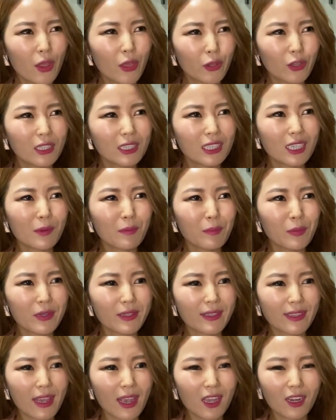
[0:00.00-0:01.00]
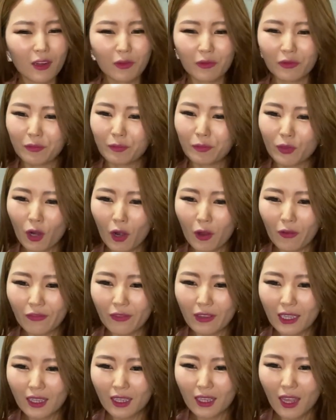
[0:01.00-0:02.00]
thirty percent of
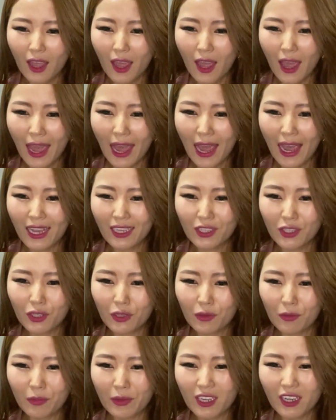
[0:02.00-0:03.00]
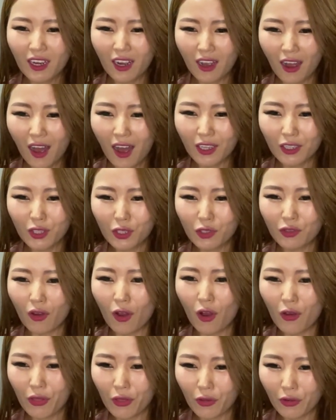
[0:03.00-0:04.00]
profit has to be gone to
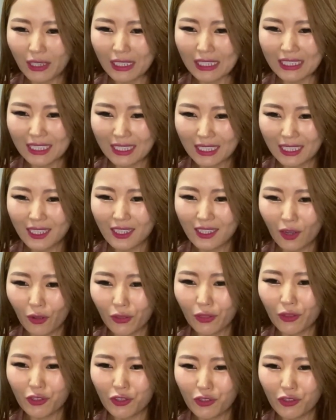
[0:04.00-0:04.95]
authorities on the